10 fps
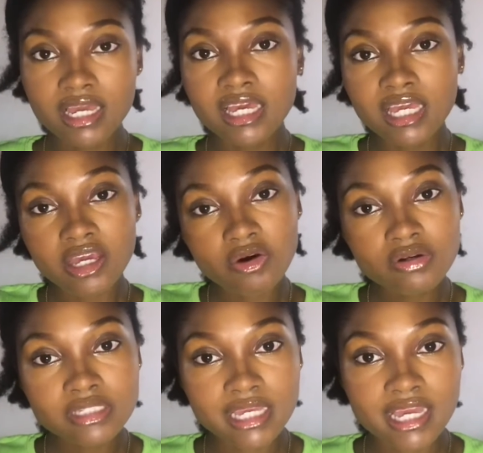It coats the
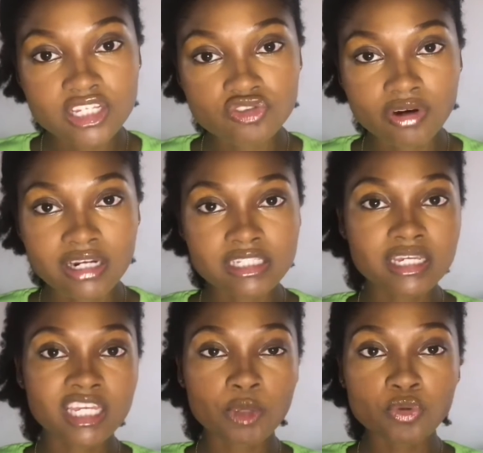hair strands,
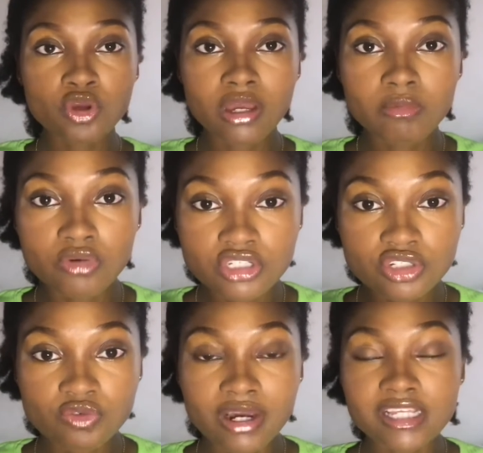keeping your hair
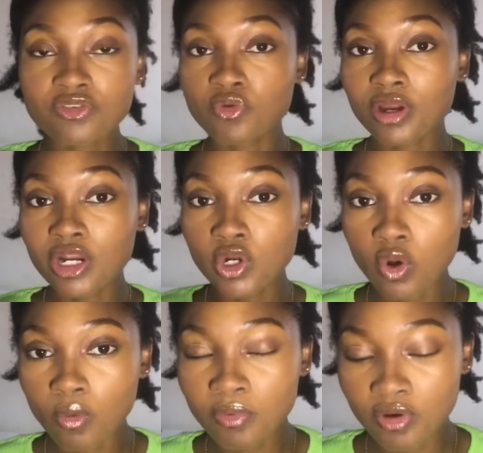moisturized for a long
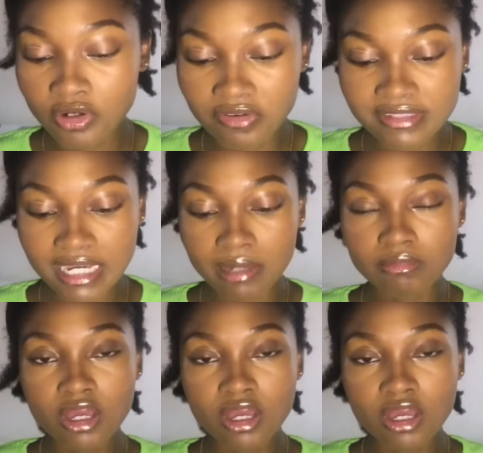period of time.